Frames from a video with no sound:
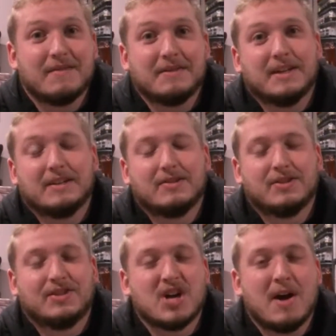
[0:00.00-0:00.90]
They
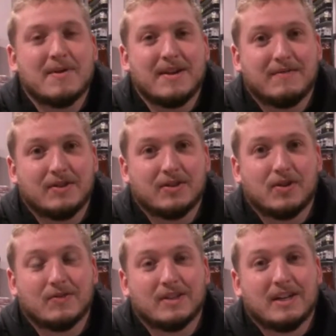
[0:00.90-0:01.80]
just dominated
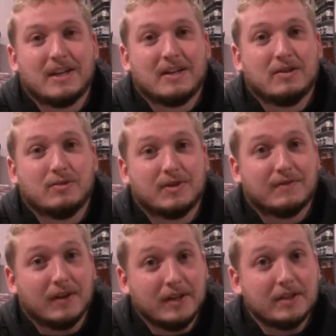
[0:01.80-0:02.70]
Villanova, who was a
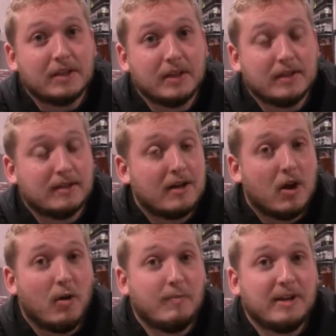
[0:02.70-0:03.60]
very good
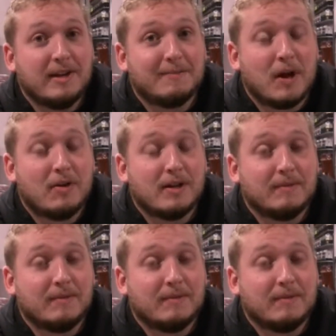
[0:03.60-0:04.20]
opening opponent.